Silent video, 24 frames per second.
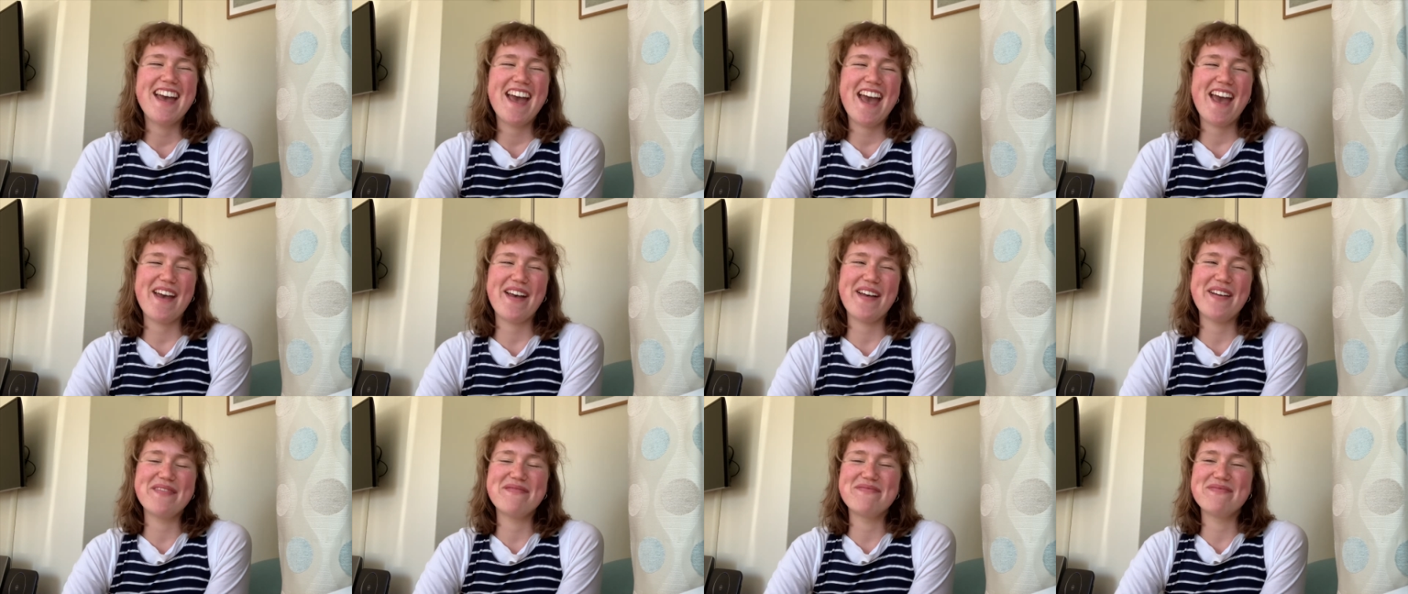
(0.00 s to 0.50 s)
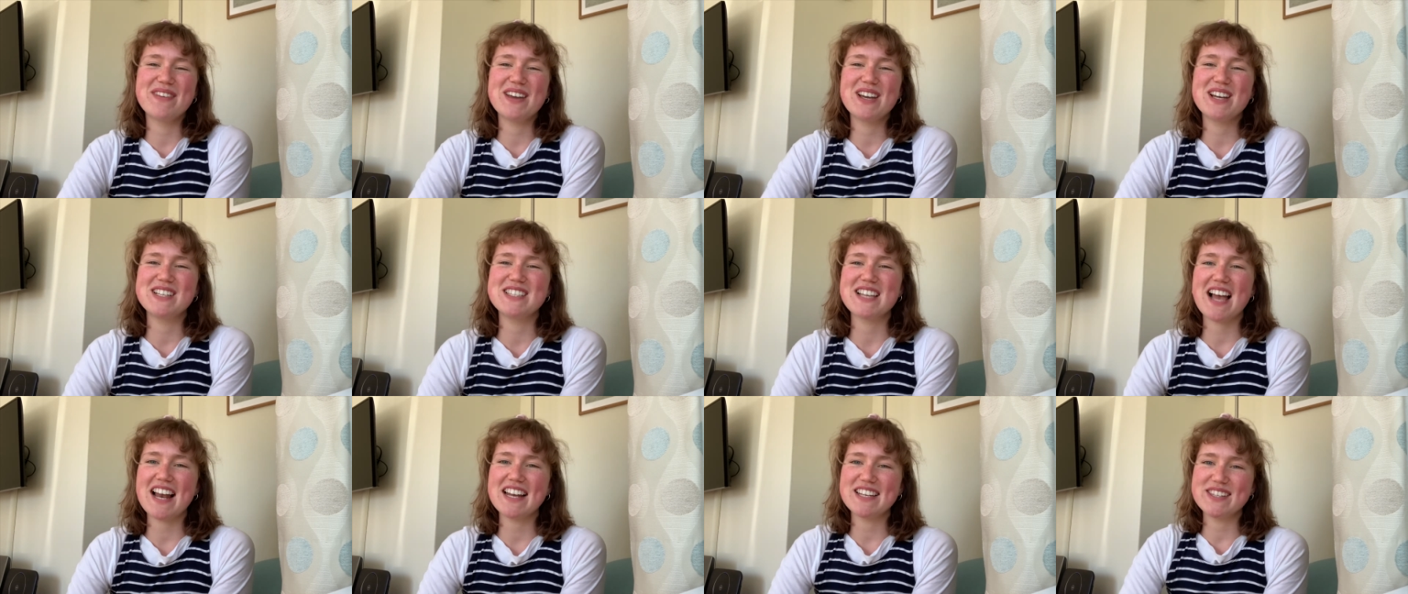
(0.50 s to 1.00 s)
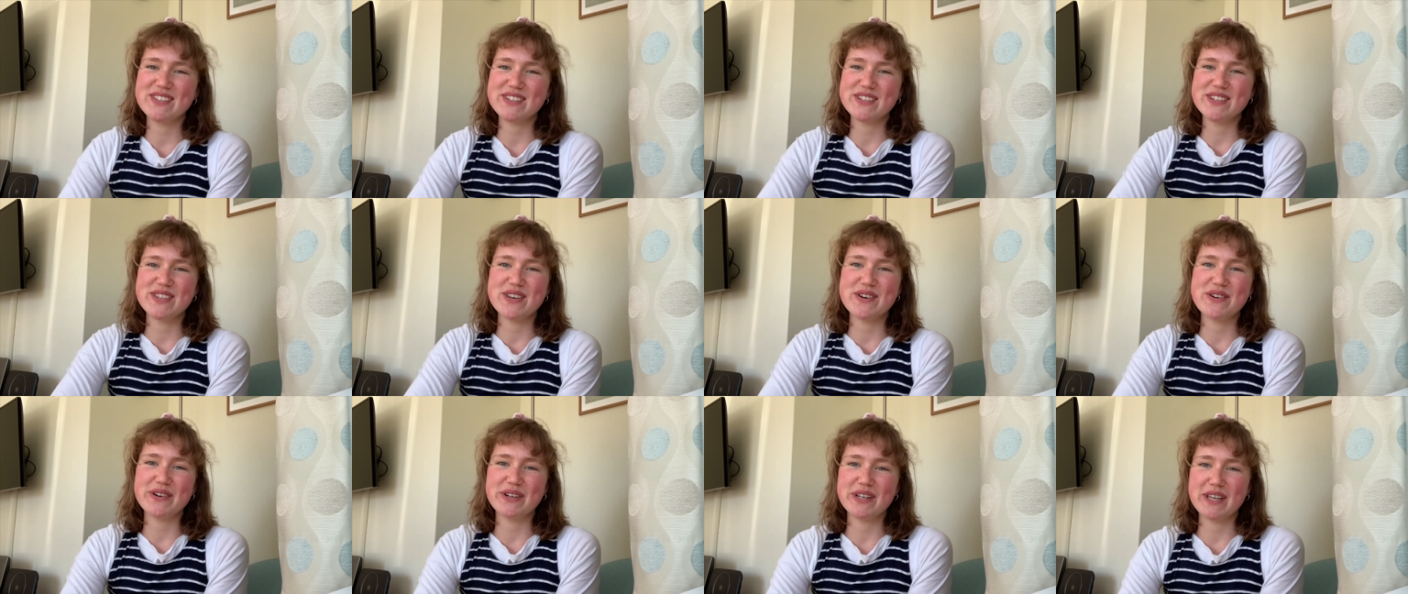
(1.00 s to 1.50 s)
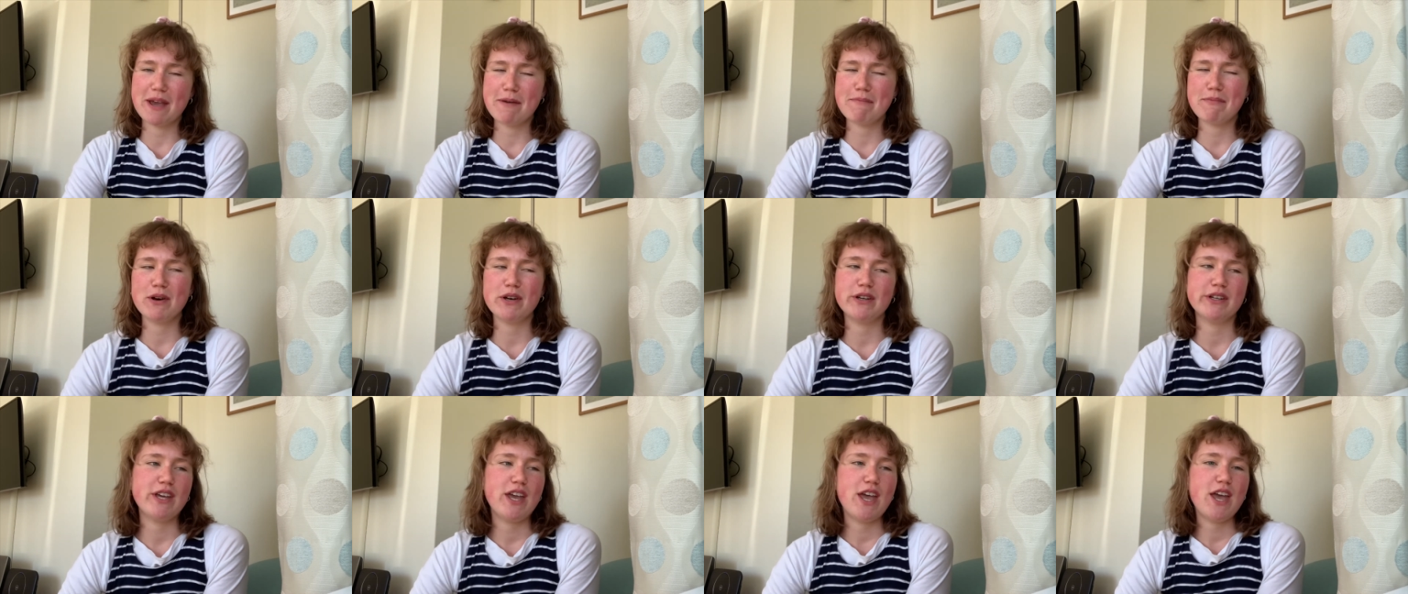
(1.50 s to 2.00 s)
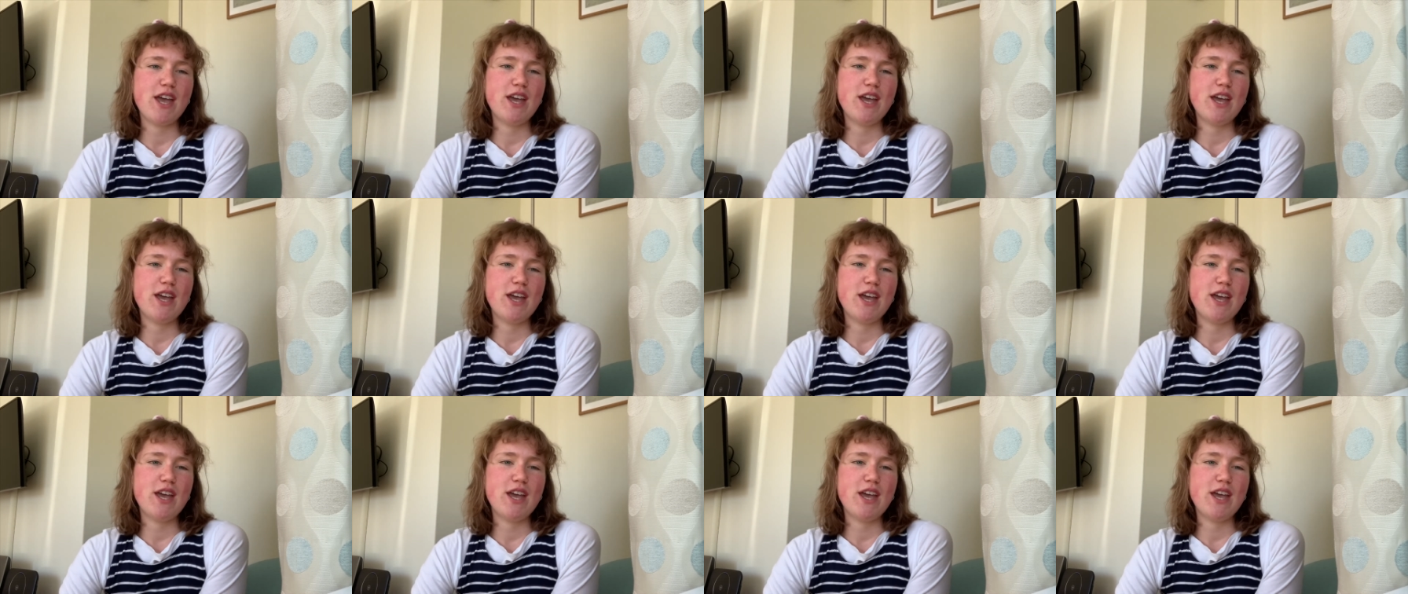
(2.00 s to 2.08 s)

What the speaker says: because I listened to the audiobook.